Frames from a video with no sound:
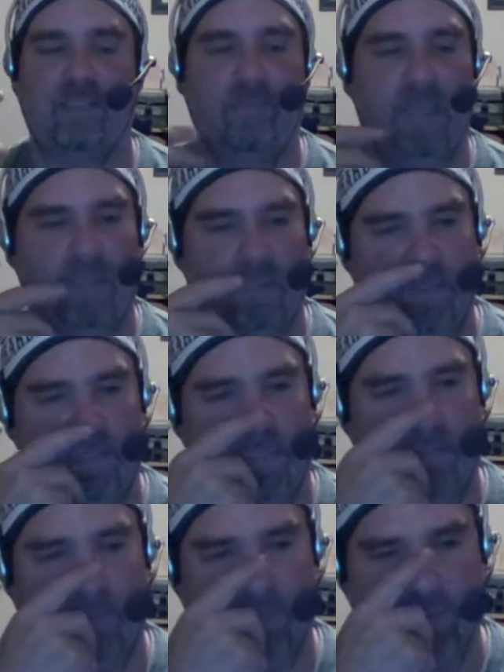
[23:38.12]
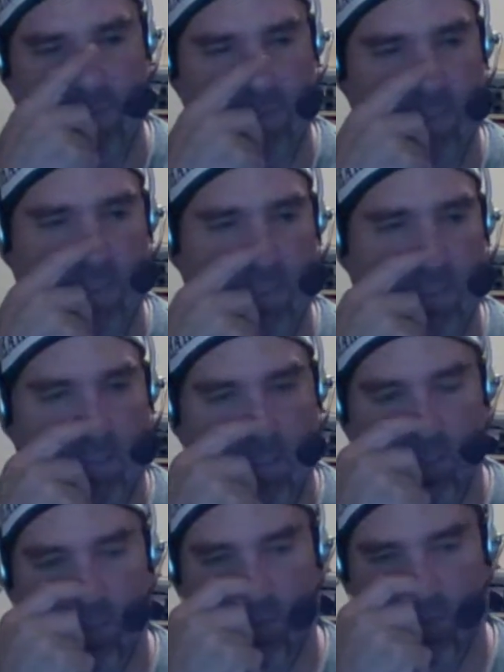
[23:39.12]
Yeah, it was
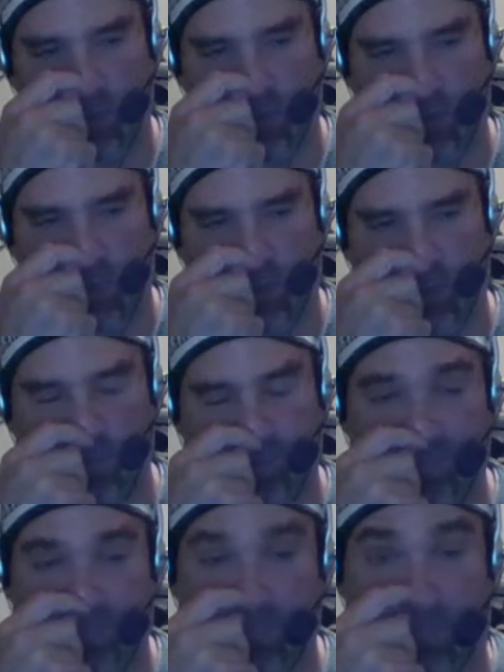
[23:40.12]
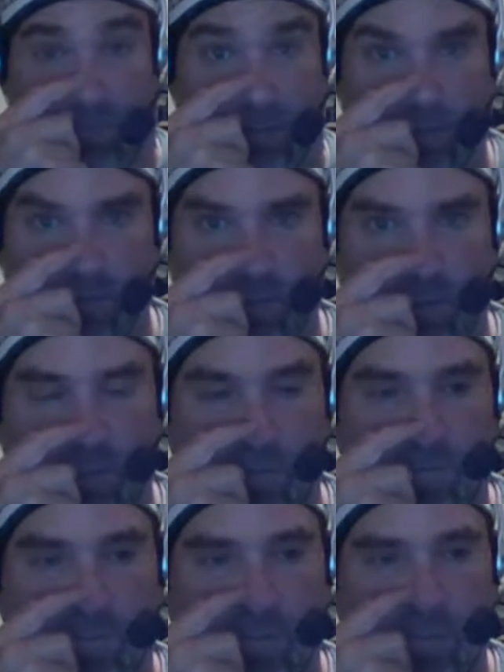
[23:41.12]
entertaining. The slideshow came
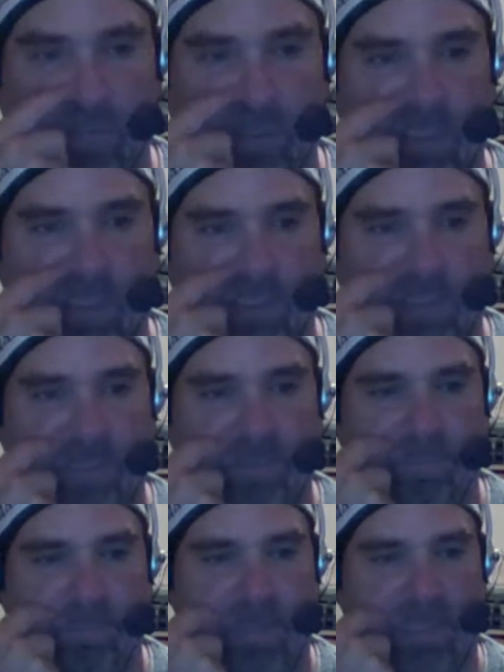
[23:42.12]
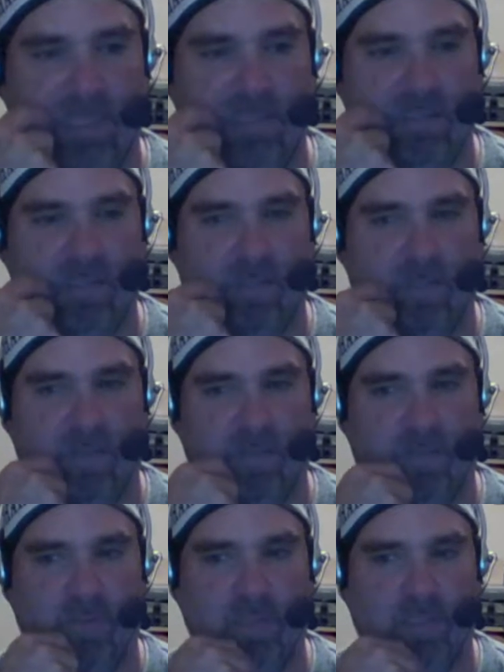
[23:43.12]
up. I like that.
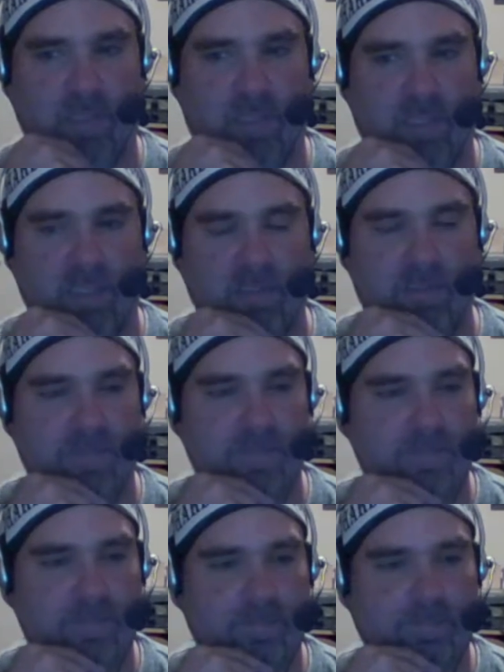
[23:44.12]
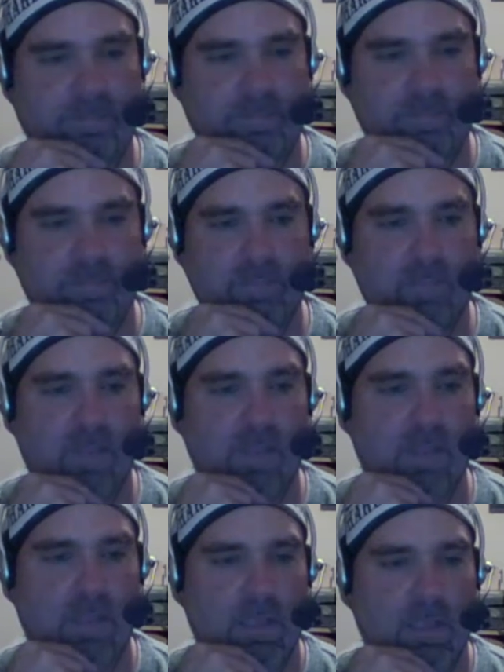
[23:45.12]
Then for the main event of the
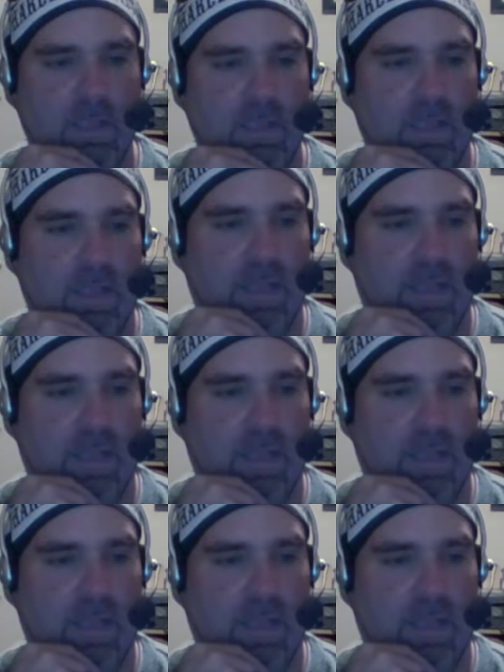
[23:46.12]
evening,